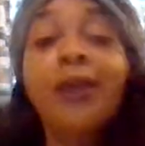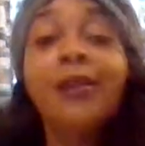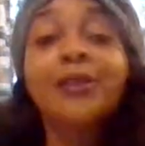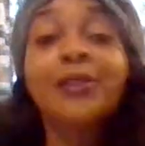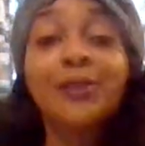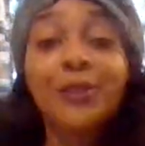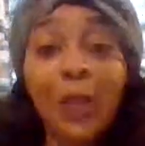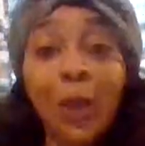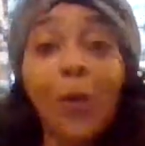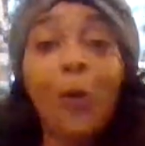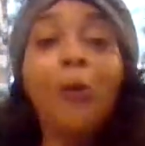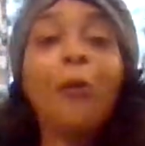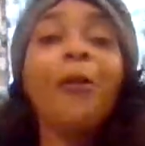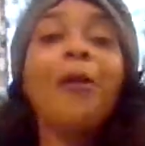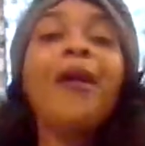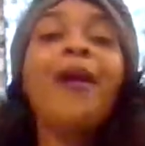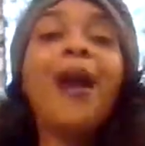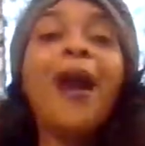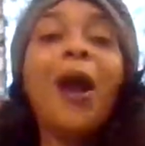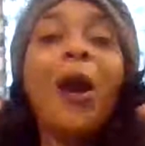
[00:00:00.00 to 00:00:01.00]
So
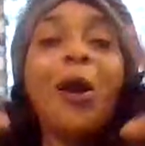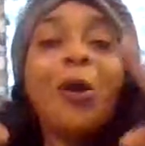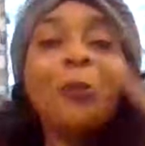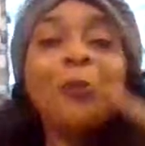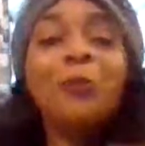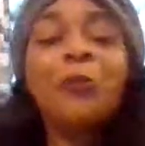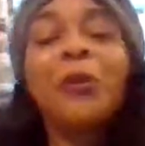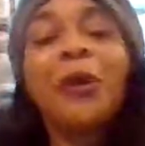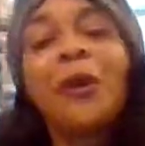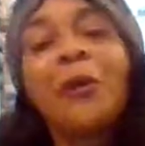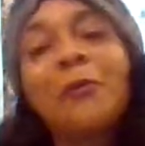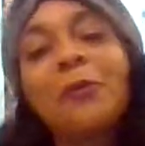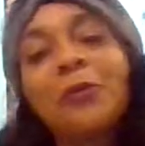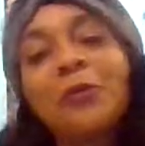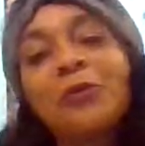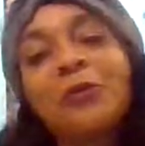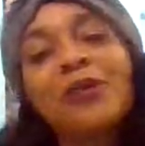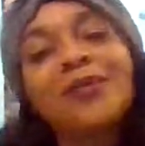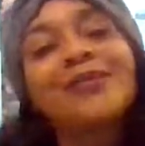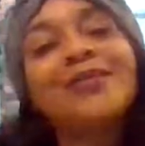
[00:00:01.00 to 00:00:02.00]
I hope you were able
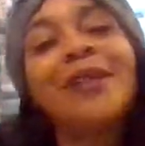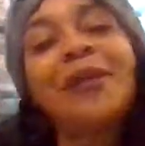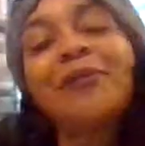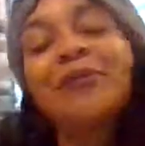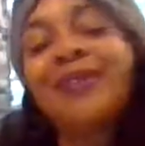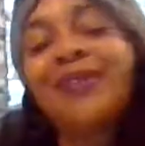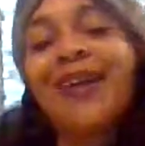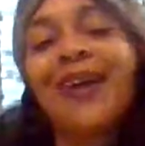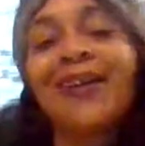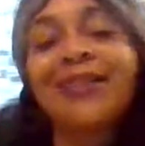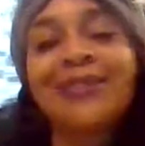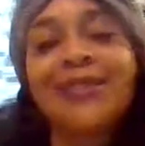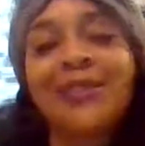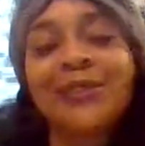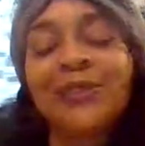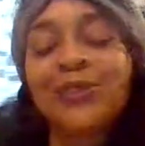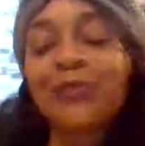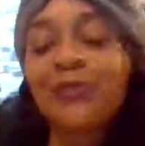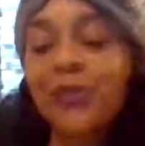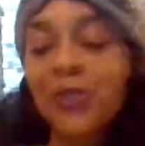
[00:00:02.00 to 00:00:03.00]
to resonate with the
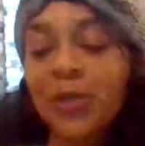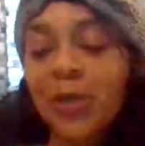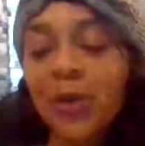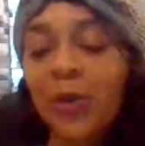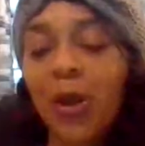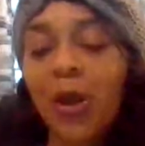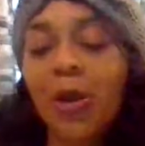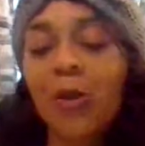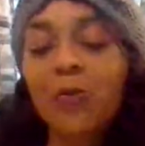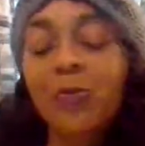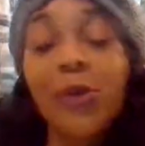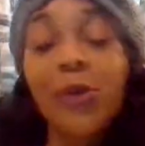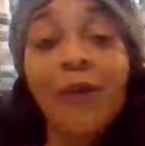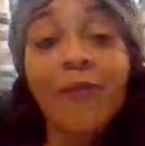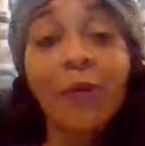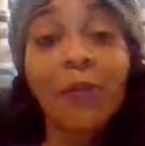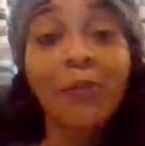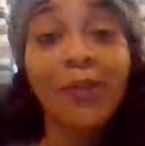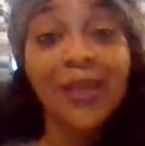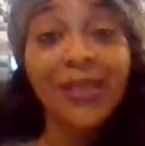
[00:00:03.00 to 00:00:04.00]
content of this video. I hope you
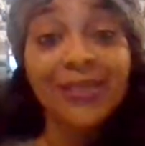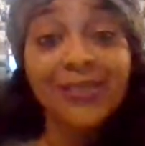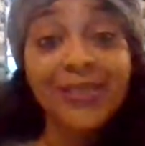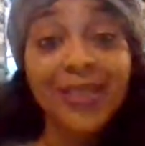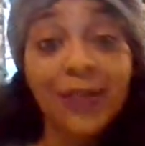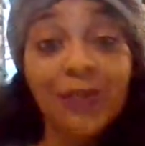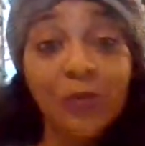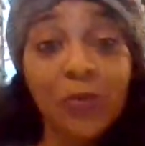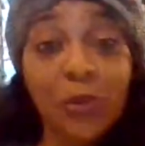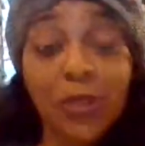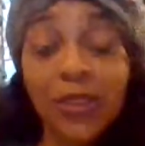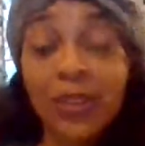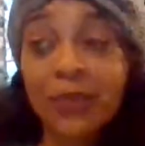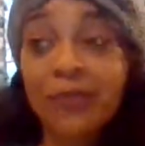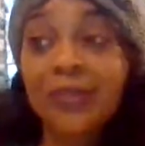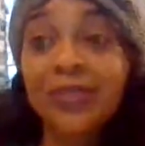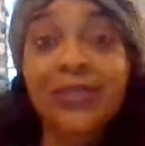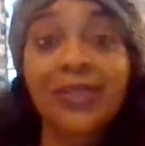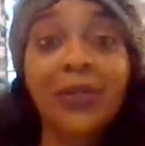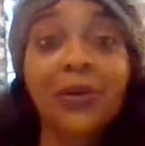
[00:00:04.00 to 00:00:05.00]
have a blessed, safe
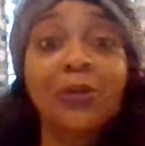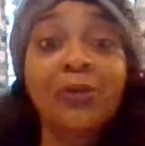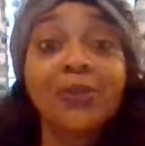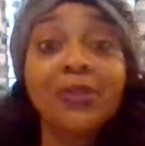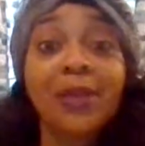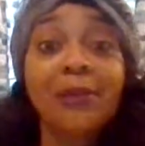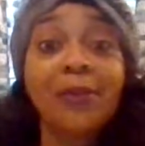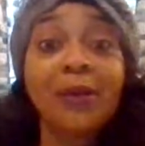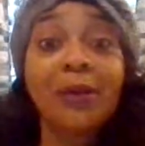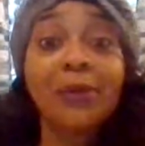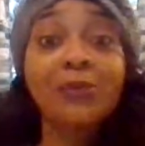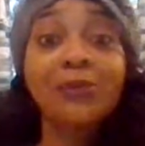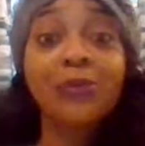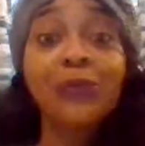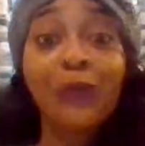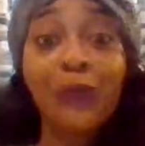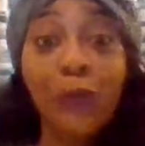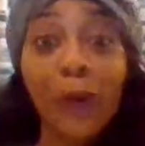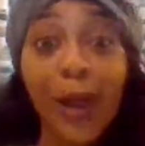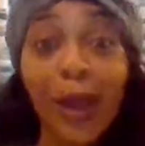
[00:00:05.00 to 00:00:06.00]
weekend, because I know it's coming up
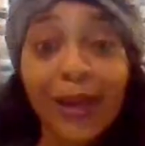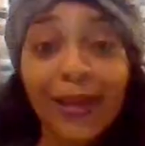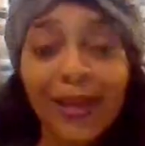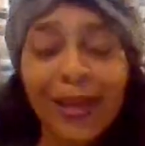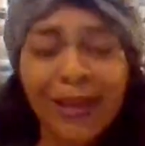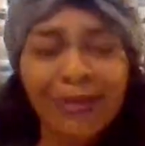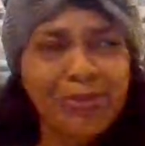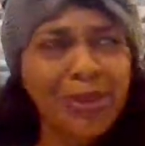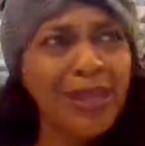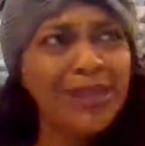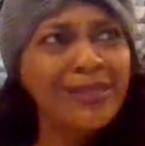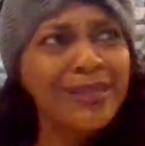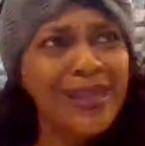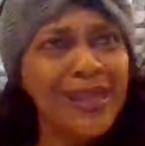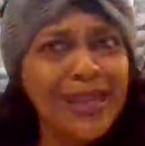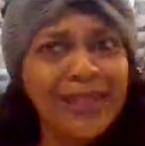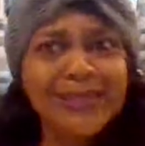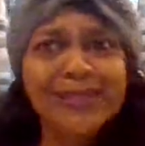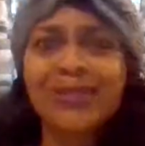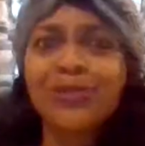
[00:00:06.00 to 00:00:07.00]
to Friday. I'm like,
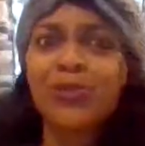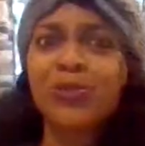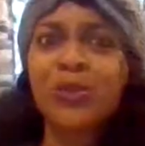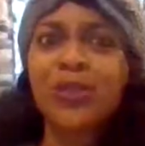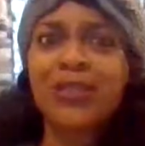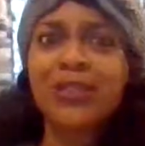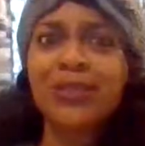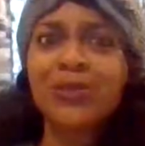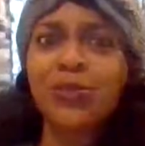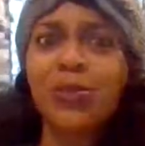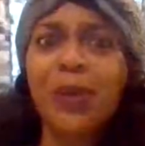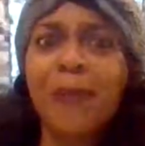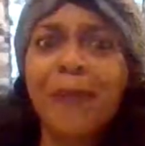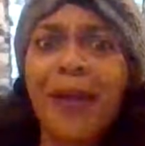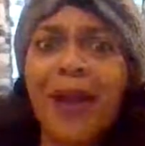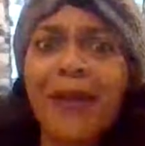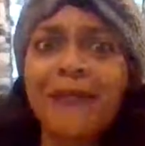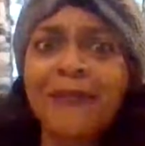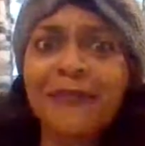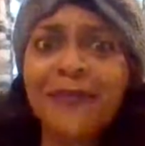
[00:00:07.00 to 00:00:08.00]
dang, this week is went
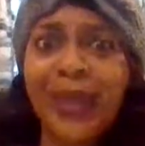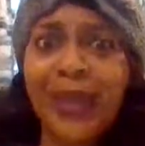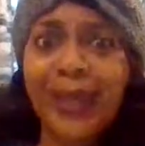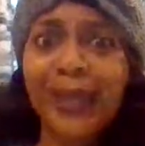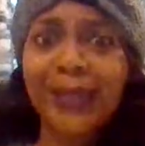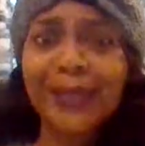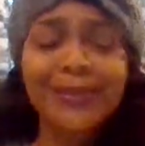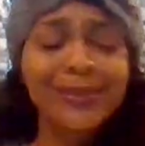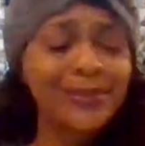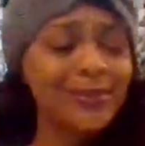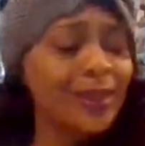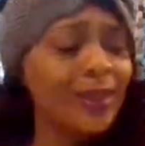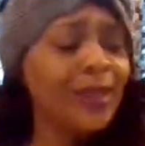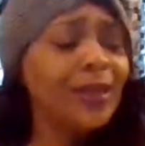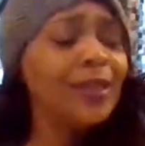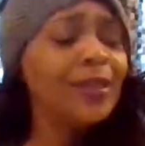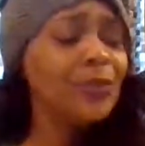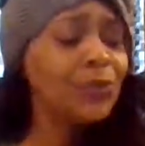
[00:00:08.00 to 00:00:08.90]
by fast.